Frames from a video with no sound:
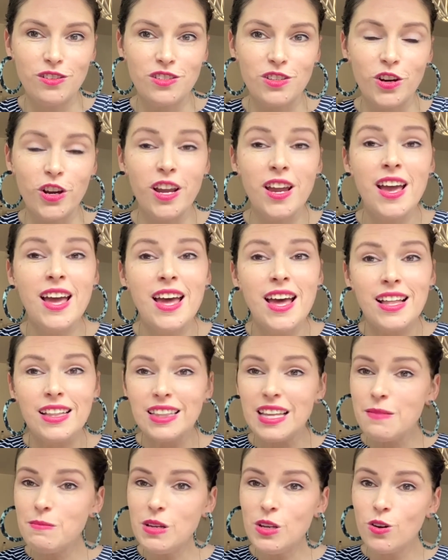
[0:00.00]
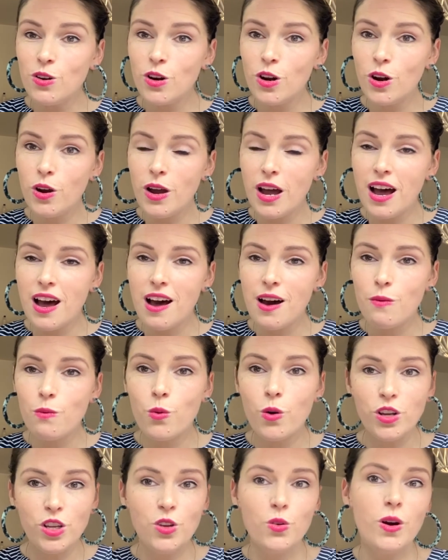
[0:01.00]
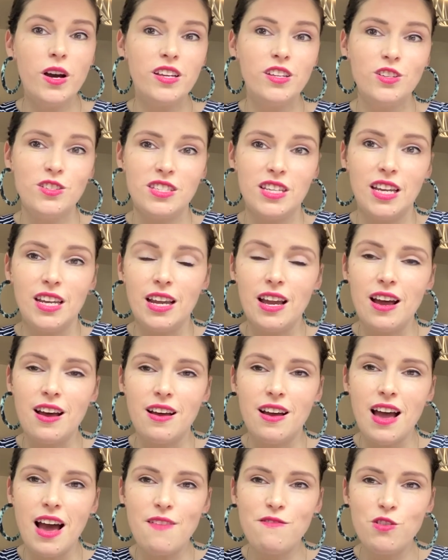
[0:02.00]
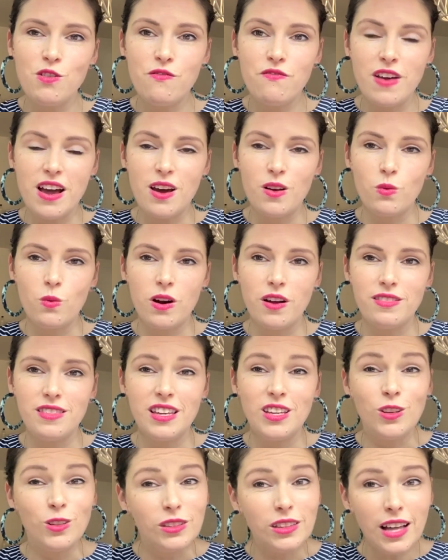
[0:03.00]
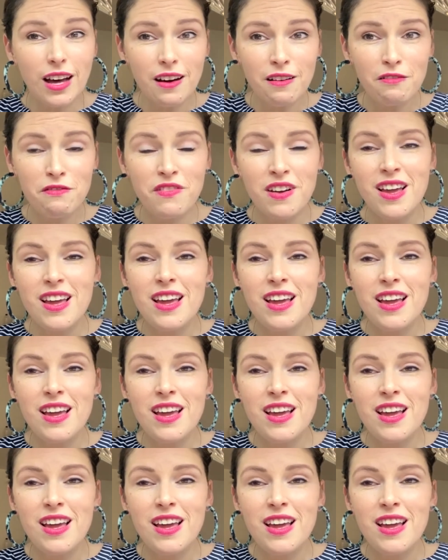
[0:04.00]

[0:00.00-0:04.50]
So let me know uh, what you are using. Uh, have you found one that you love?